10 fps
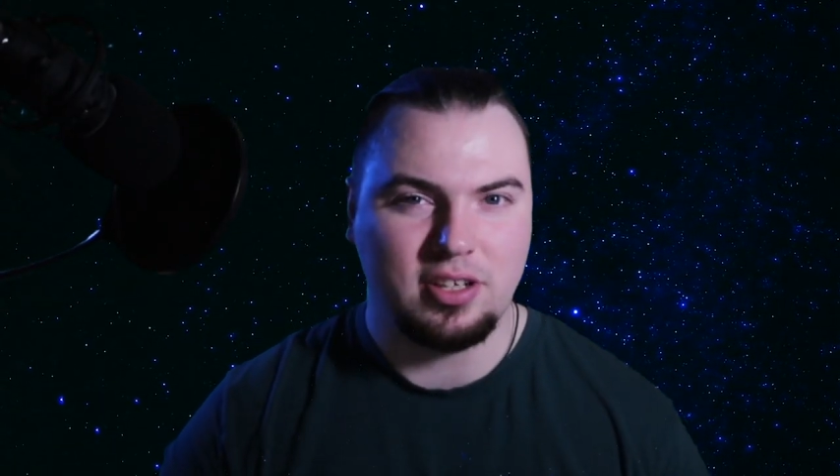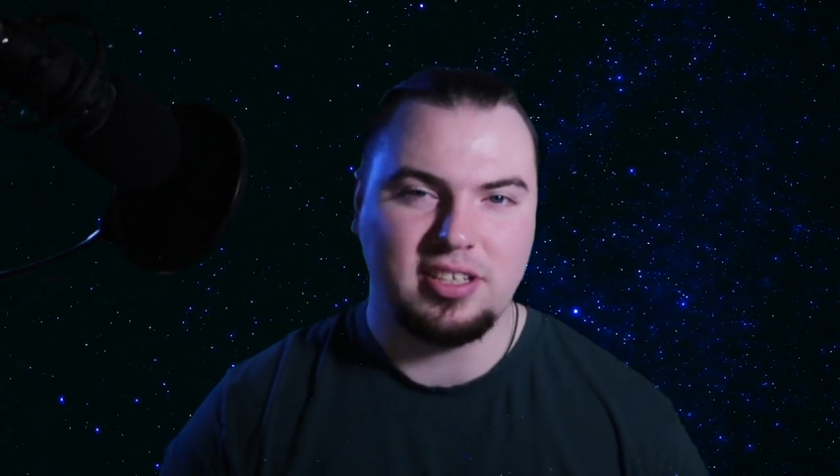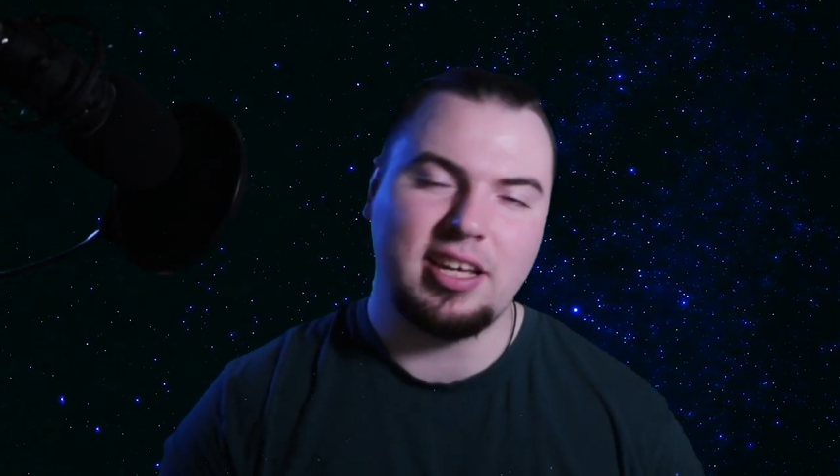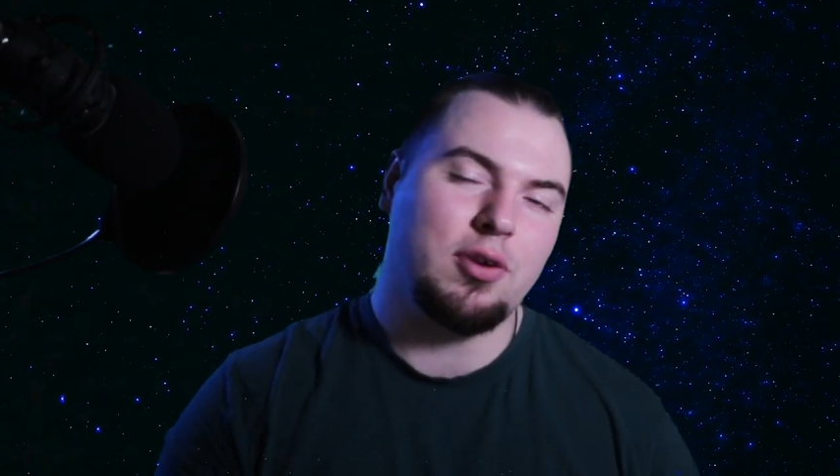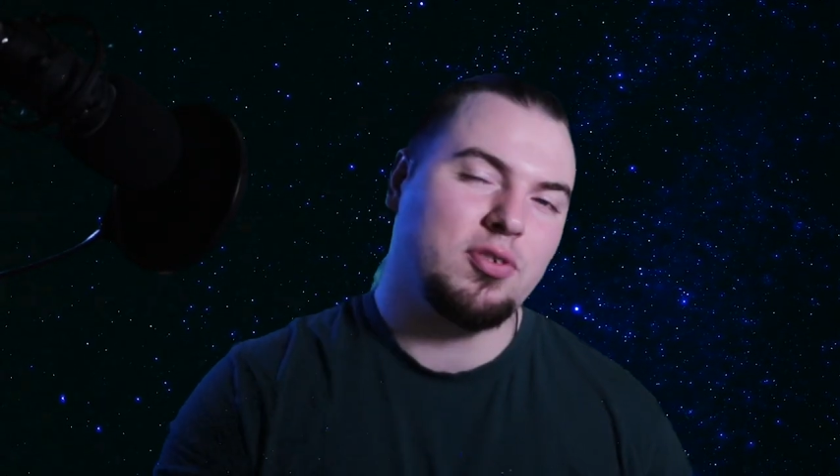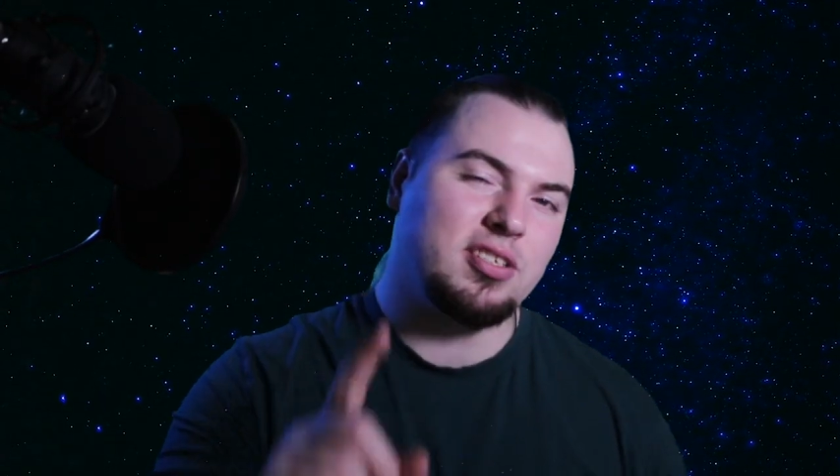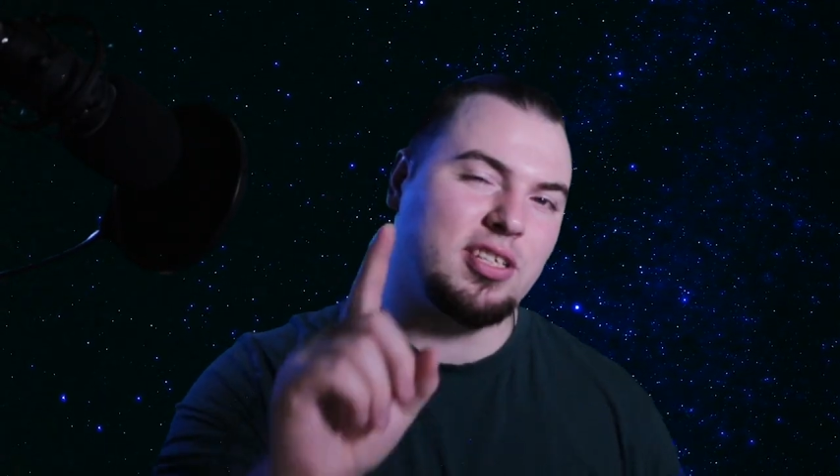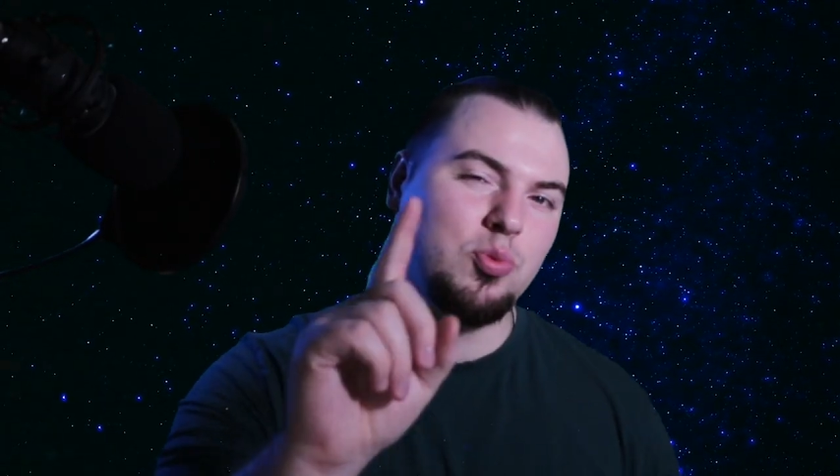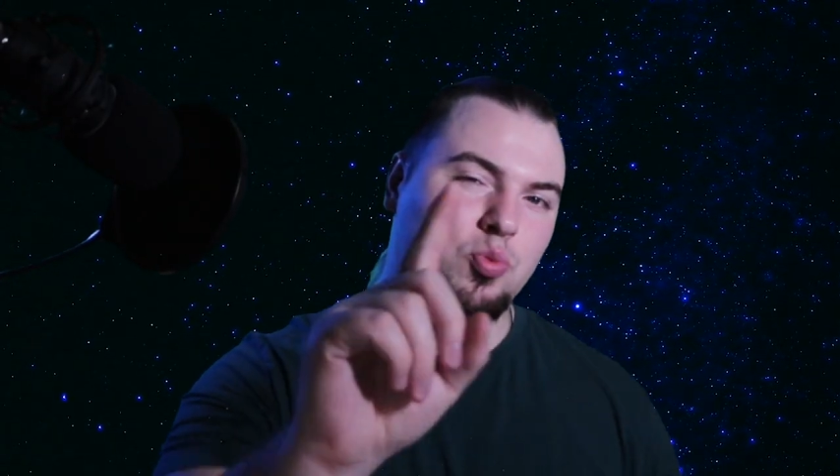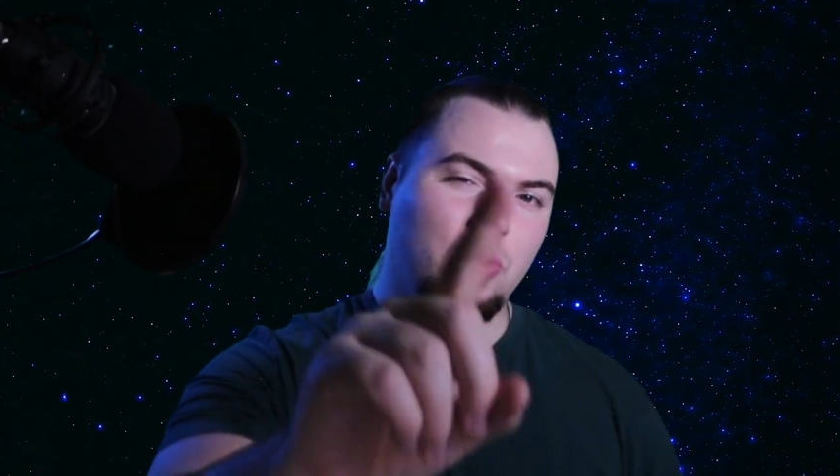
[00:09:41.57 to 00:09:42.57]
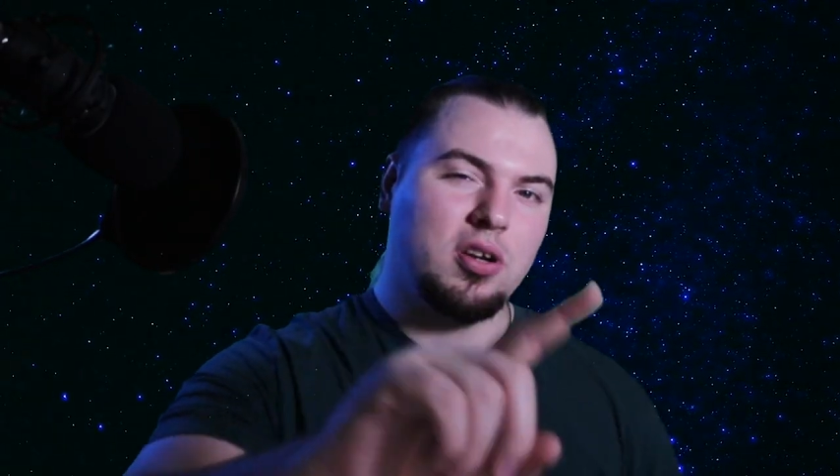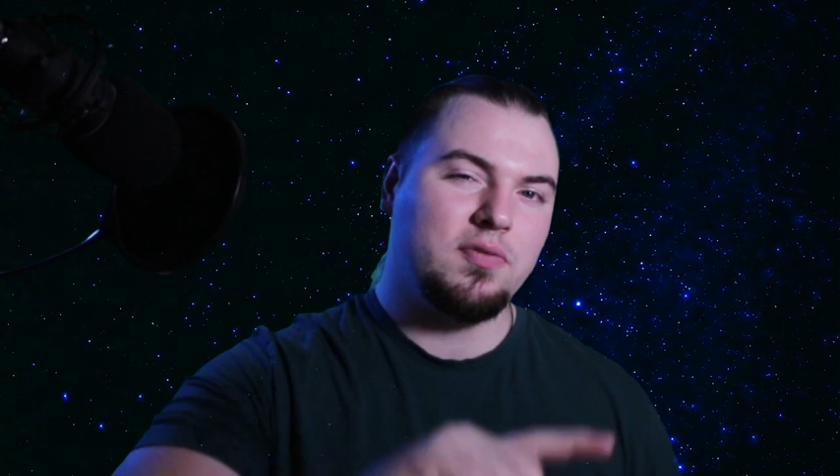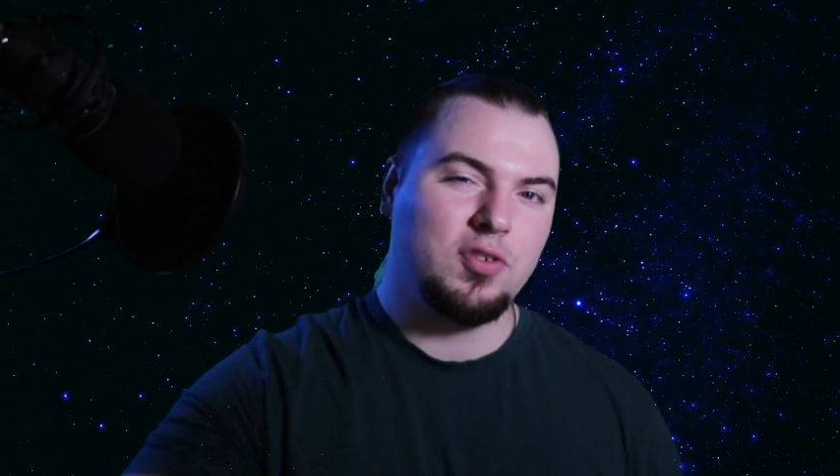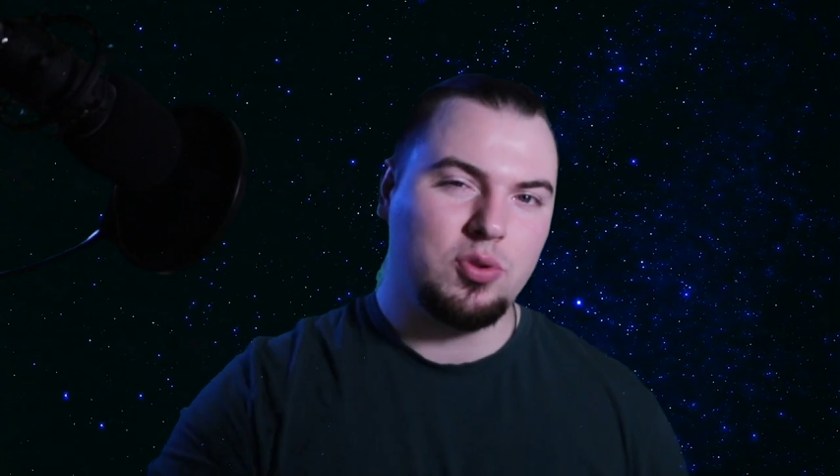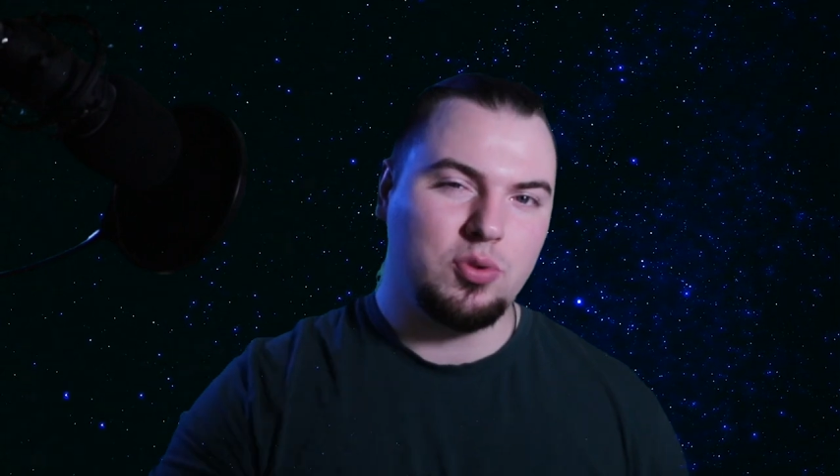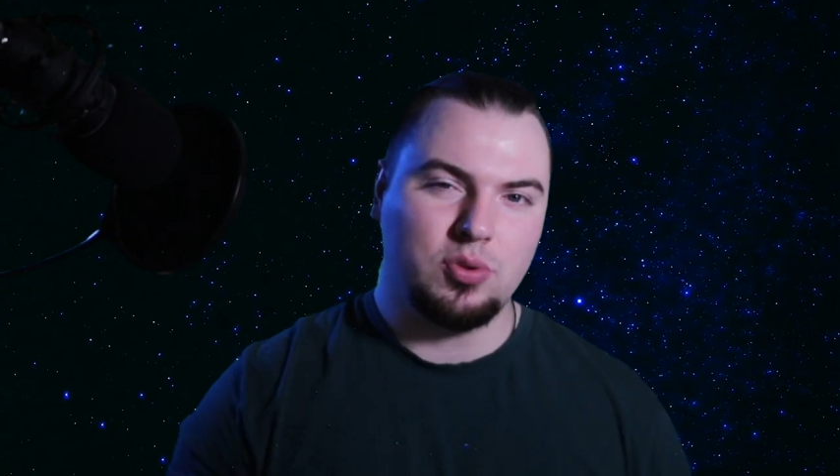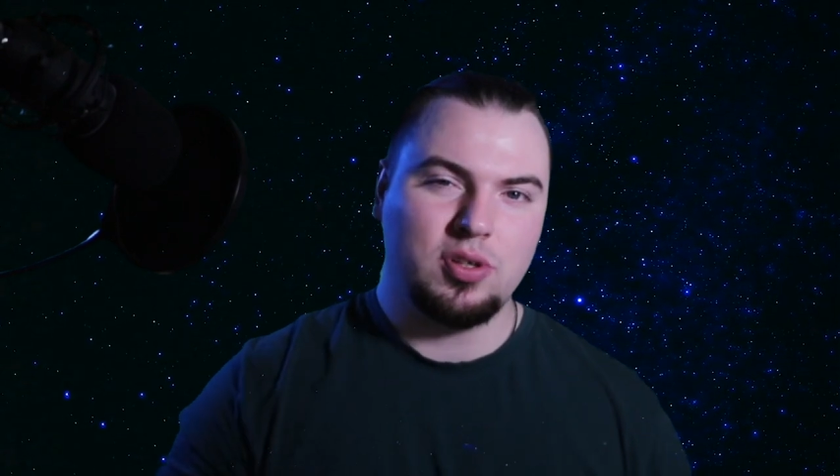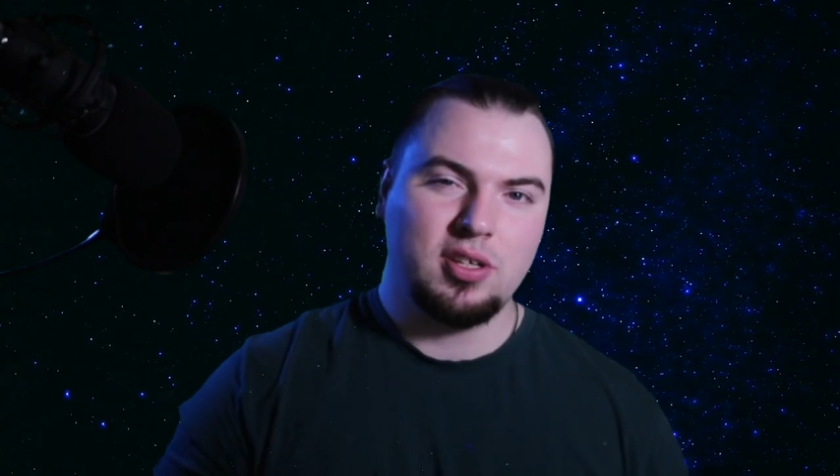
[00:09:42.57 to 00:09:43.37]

to guarantee one of you